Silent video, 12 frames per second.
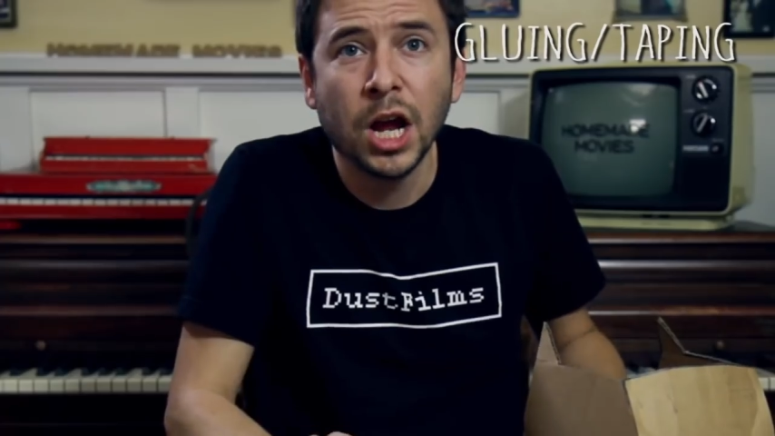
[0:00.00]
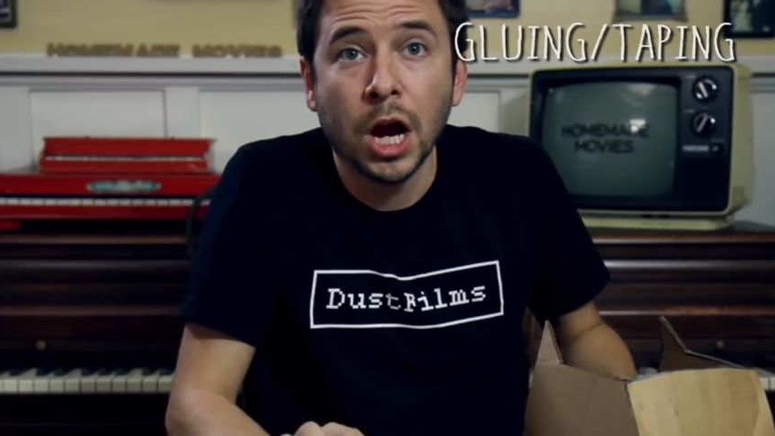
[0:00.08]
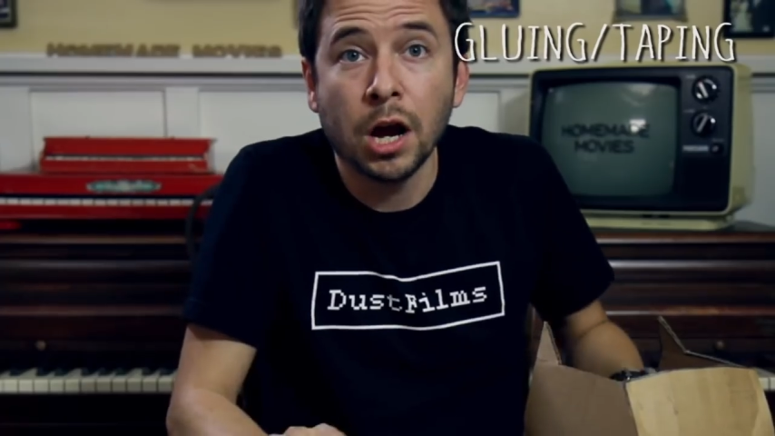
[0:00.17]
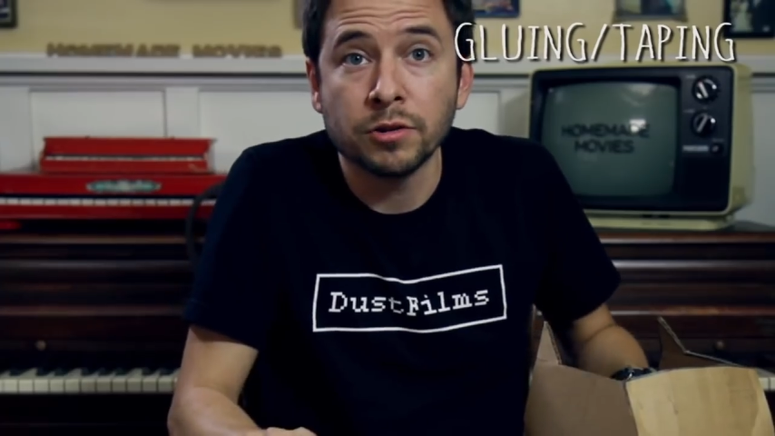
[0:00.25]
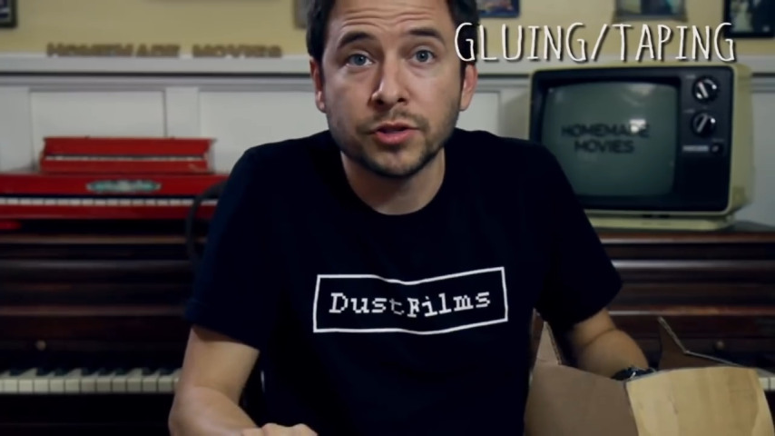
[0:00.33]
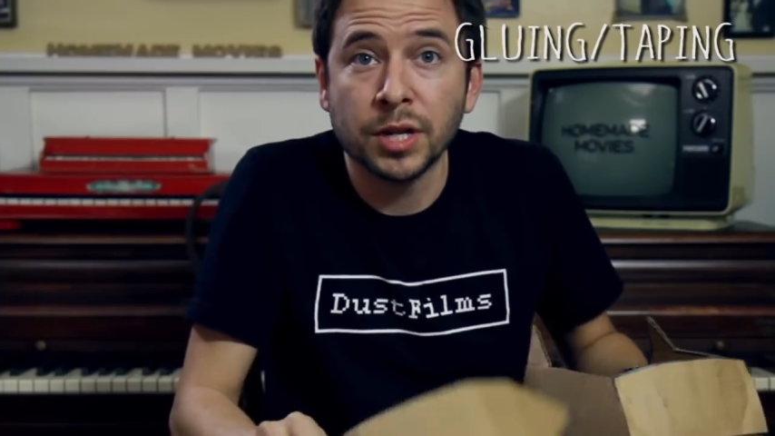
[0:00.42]

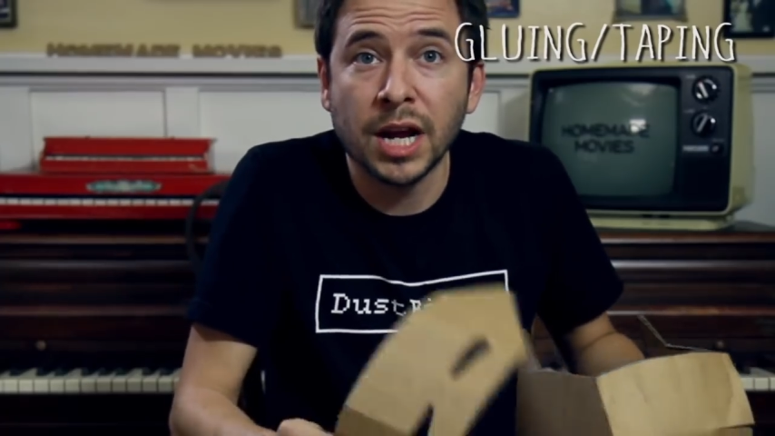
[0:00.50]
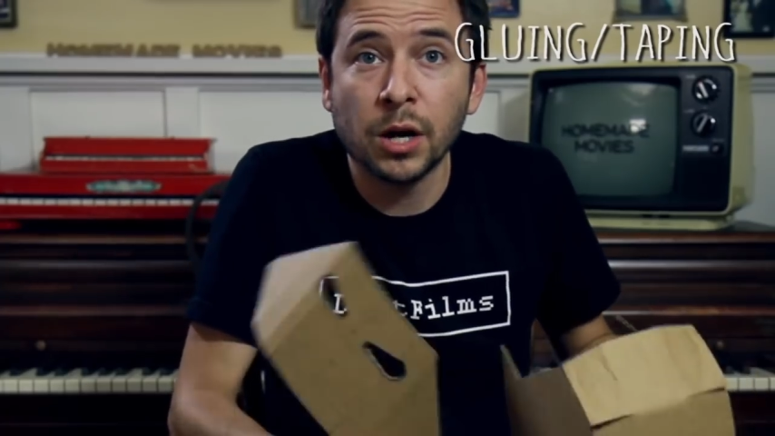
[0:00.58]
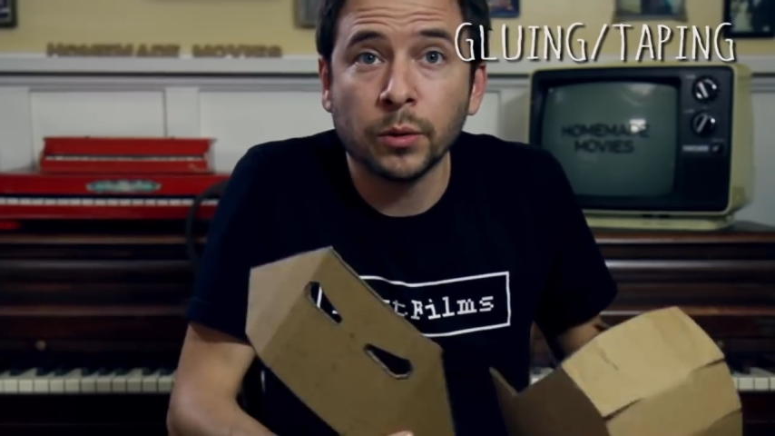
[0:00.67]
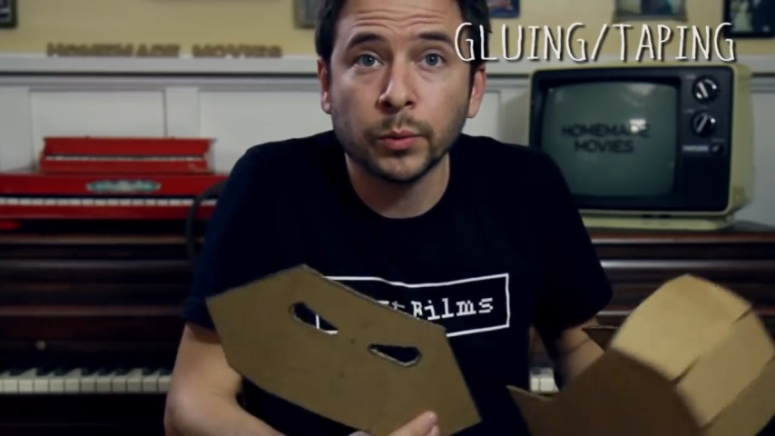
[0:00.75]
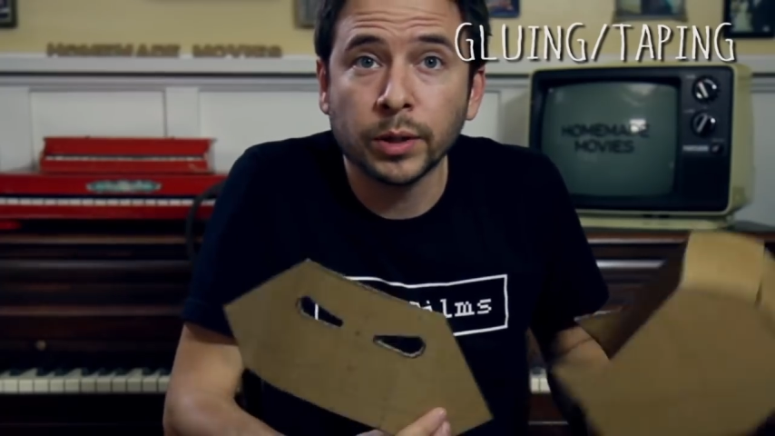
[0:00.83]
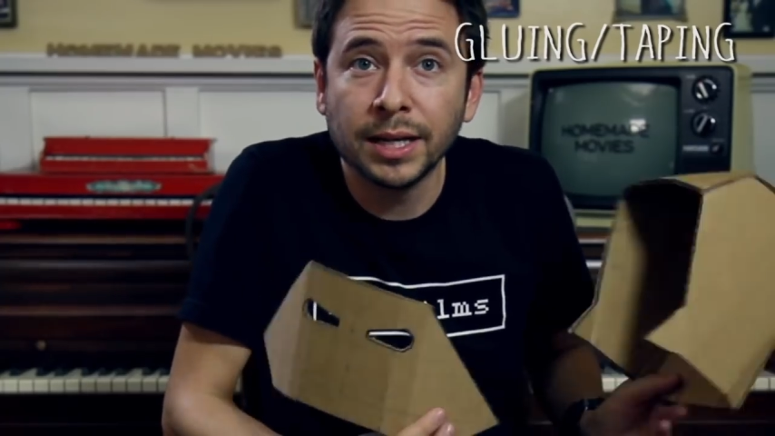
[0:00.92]
All right, so
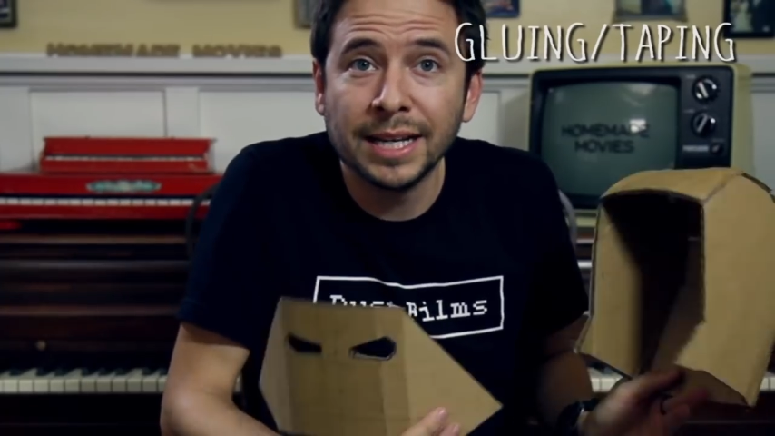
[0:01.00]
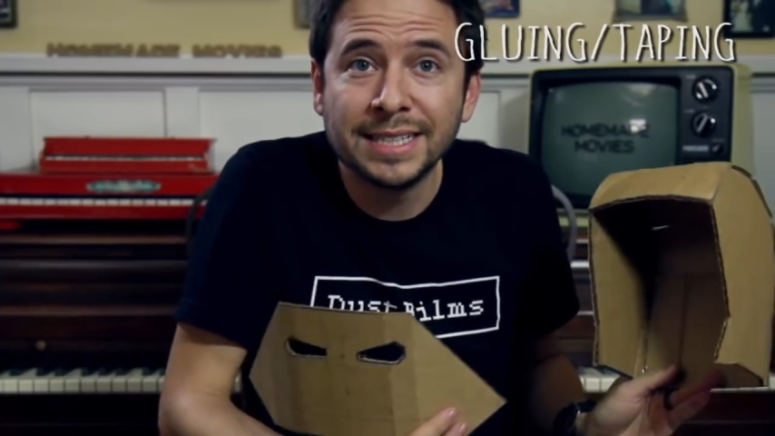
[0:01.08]
now we're gonna